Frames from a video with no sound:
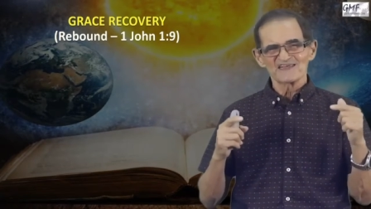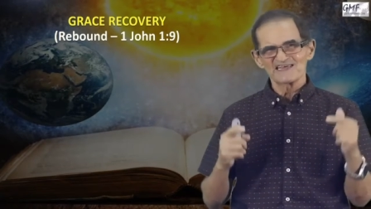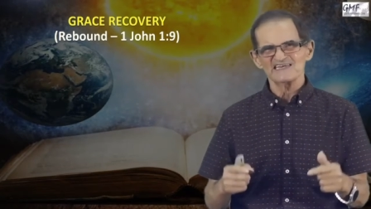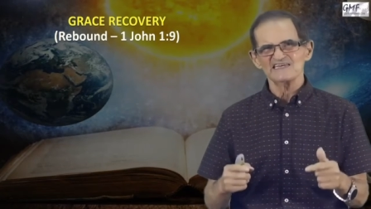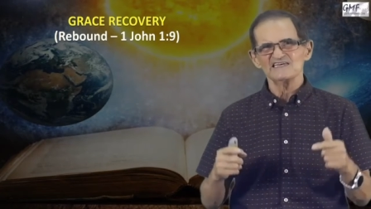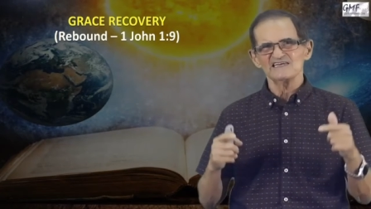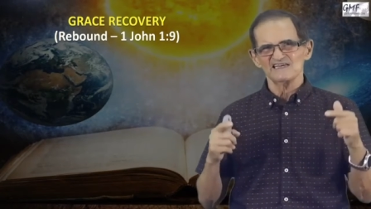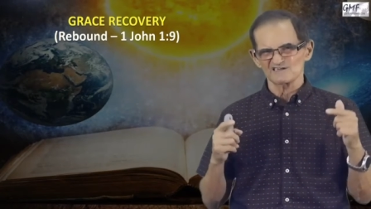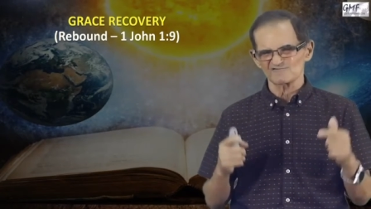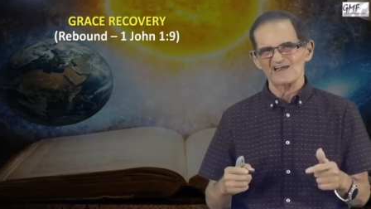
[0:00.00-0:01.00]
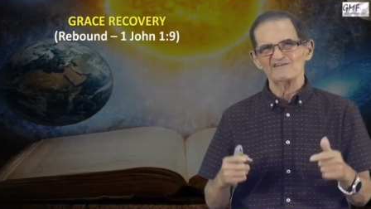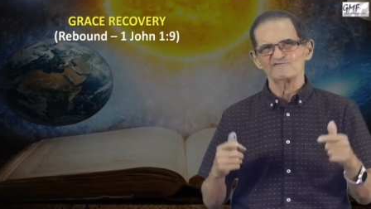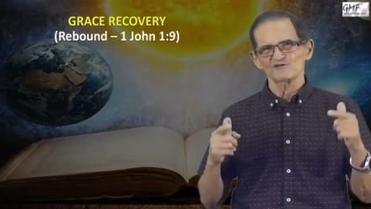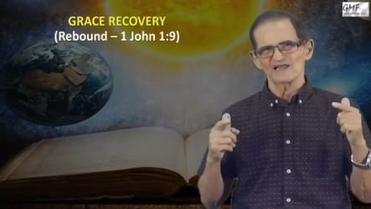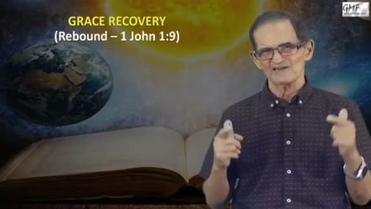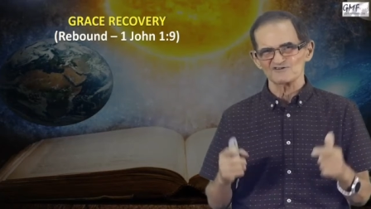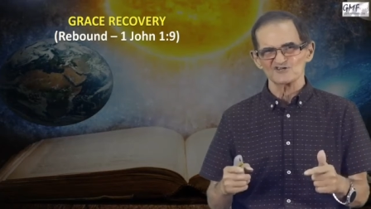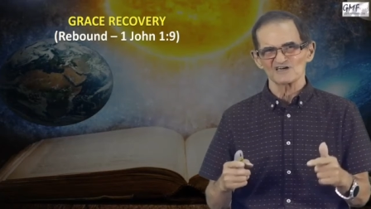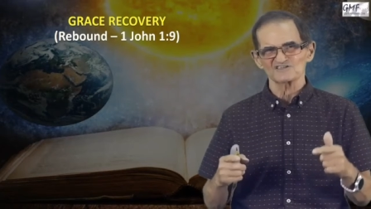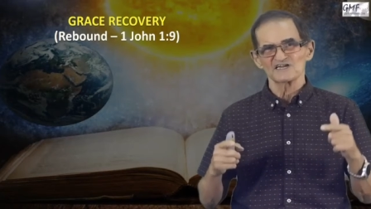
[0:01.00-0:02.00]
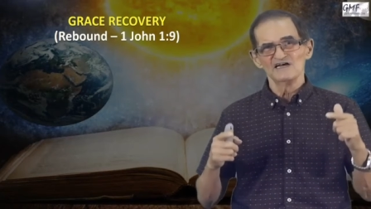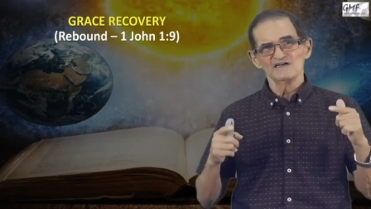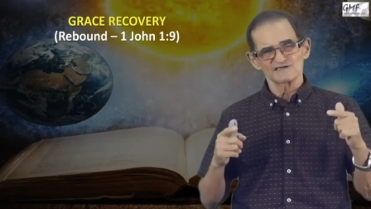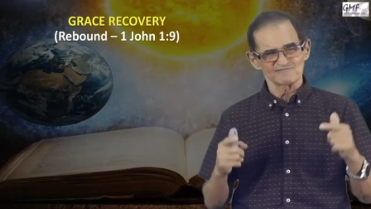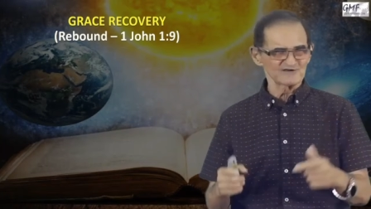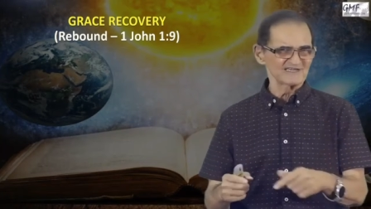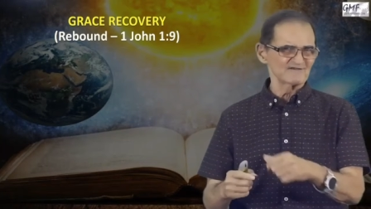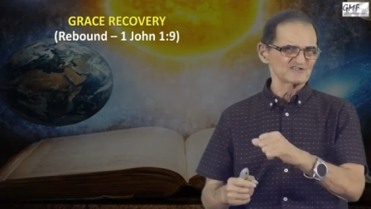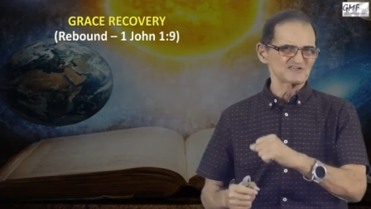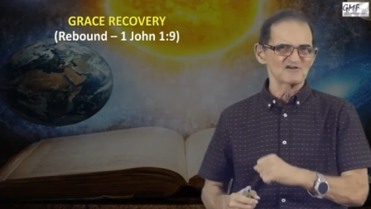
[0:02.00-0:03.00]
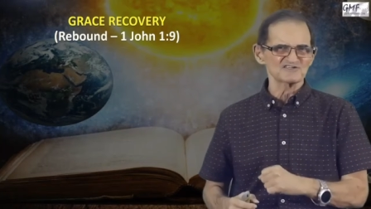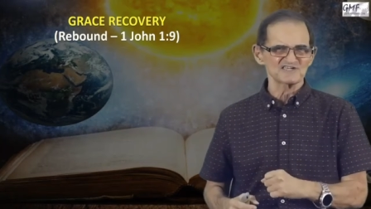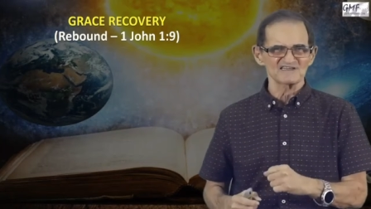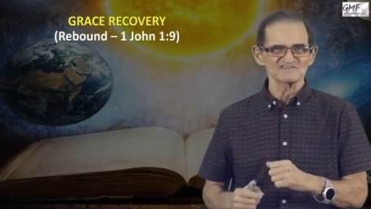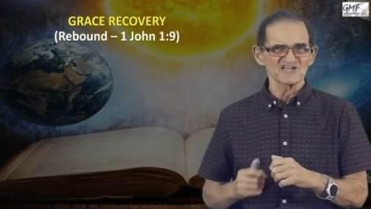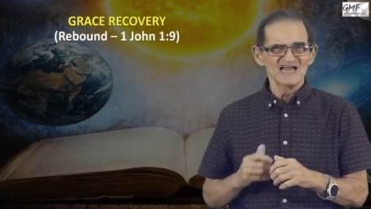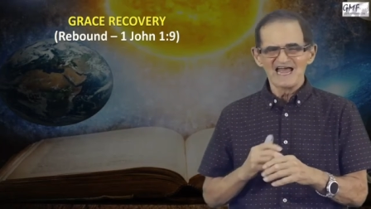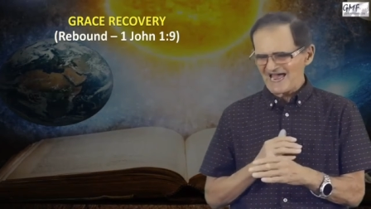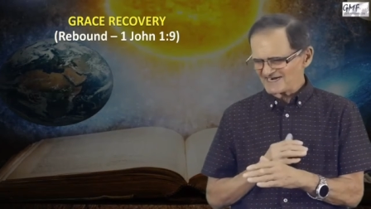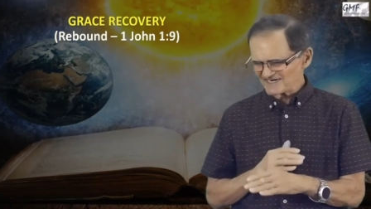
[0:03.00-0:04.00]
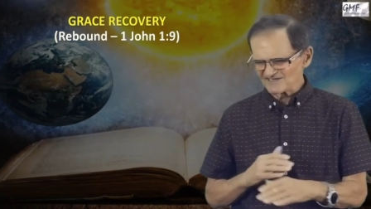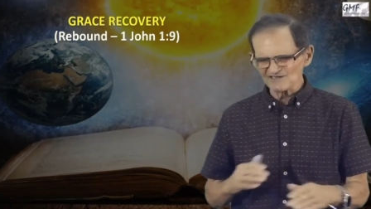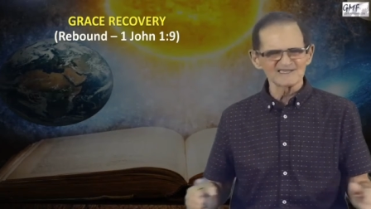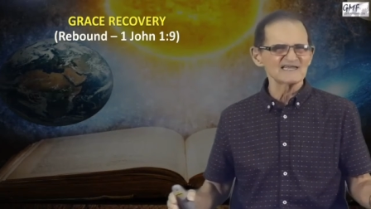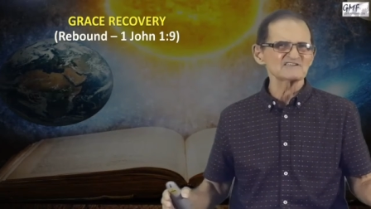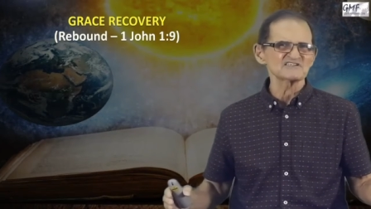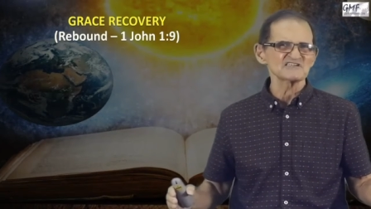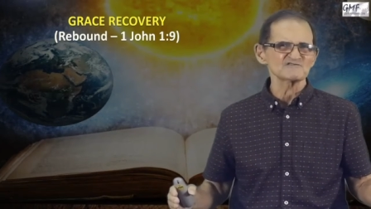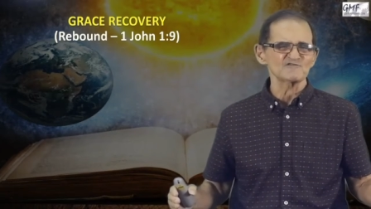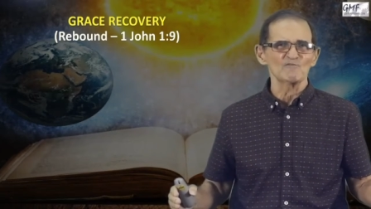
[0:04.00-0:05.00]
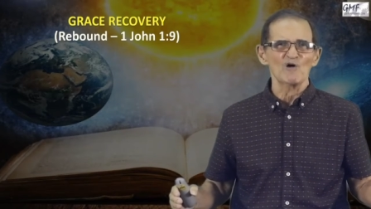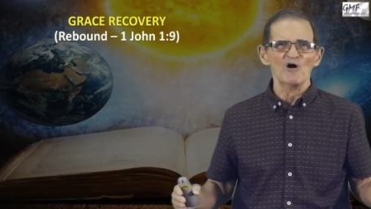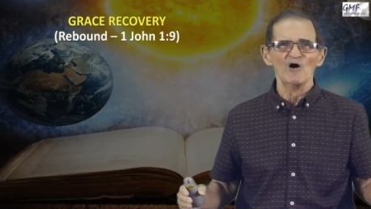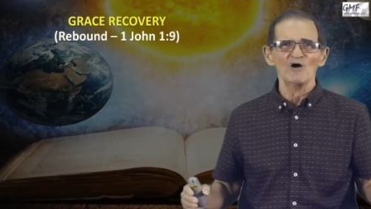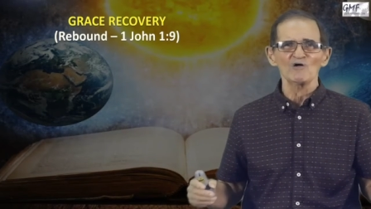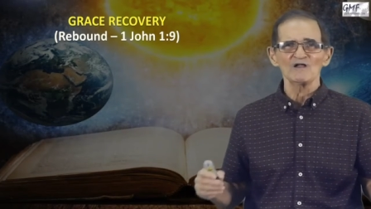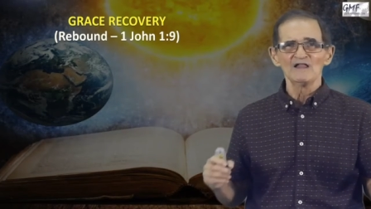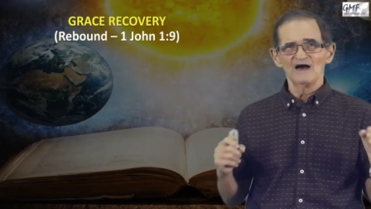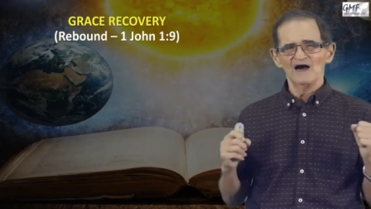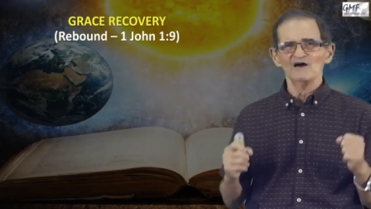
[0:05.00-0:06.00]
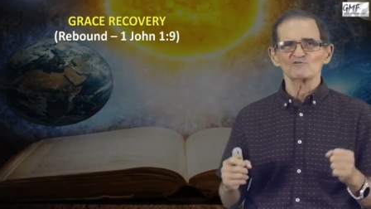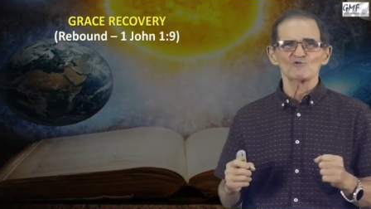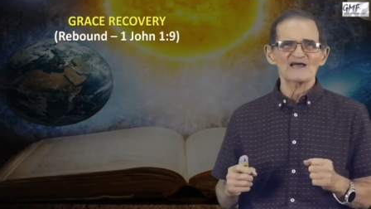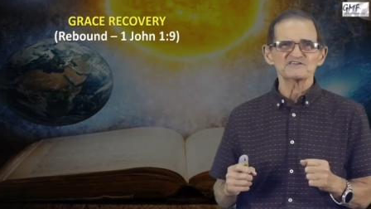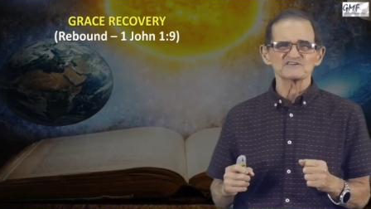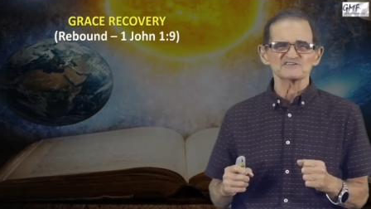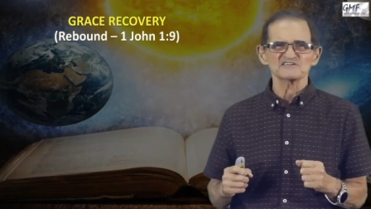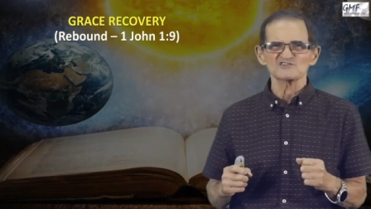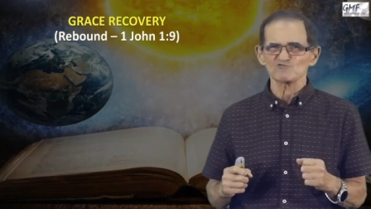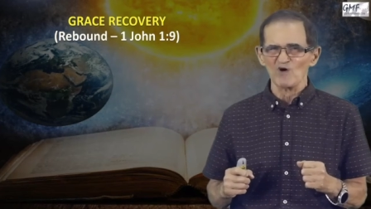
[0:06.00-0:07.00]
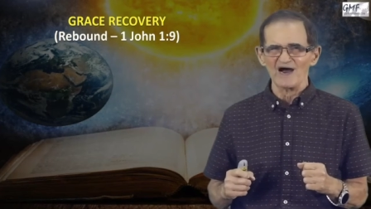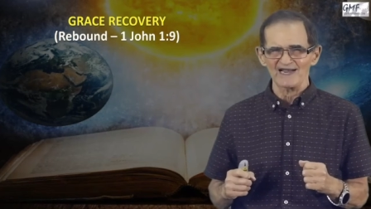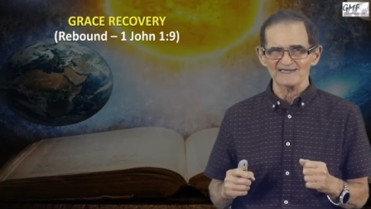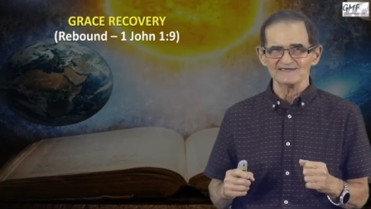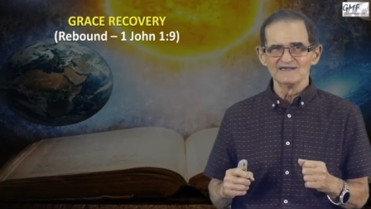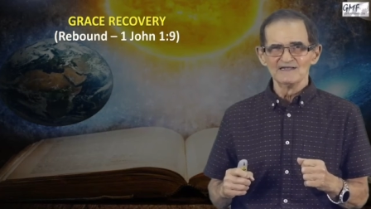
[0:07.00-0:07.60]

he is faithful and just to forgive us our sins and to cleanse us from all unrighteousness. Why?